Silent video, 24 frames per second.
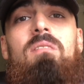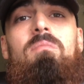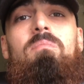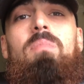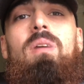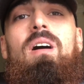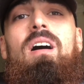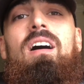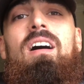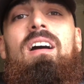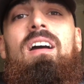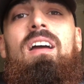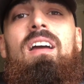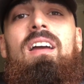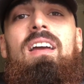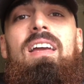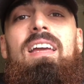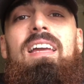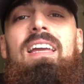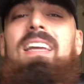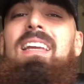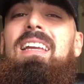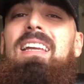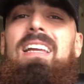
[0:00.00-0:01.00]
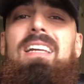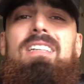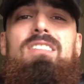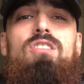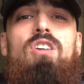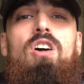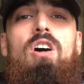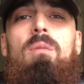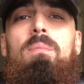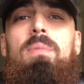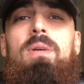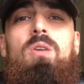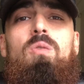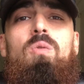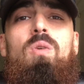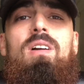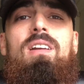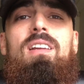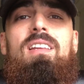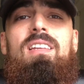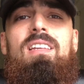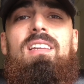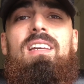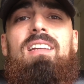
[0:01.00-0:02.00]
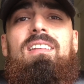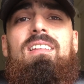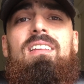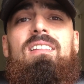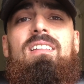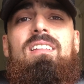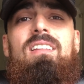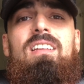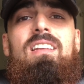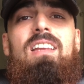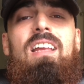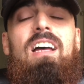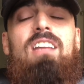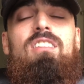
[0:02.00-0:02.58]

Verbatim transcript: but it's got to be quality at the end of the day.